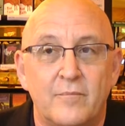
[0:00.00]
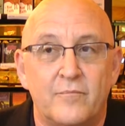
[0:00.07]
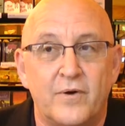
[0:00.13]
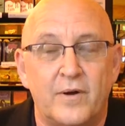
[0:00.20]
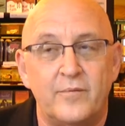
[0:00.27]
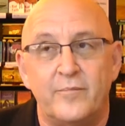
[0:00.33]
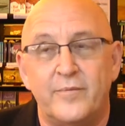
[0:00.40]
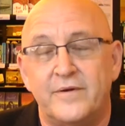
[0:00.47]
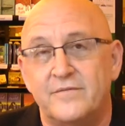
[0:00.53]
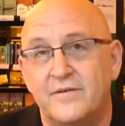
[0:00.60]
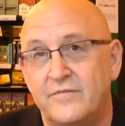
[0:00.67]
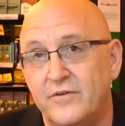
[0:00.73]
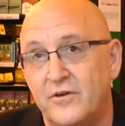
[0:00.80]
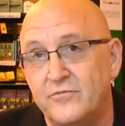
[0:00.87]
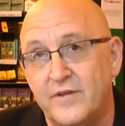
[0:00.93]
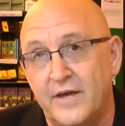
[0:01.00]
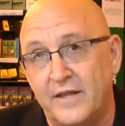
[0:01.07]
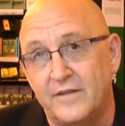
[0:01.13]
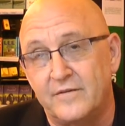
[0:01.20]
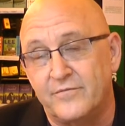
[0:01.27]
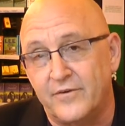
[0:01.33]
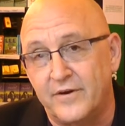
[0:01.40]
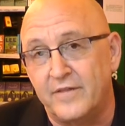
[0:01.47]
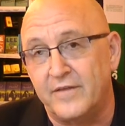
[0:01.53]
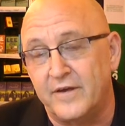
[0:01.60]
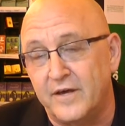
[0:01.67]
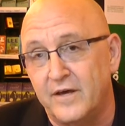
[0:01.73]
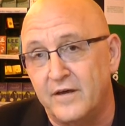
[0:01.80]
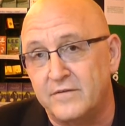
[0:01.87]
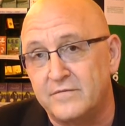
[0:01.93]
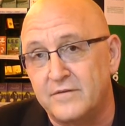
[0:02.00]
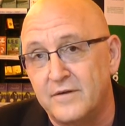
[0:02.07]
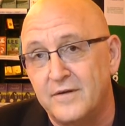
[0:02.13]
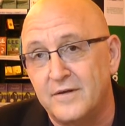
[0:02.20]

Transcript: Probably because I have no talent for anything else.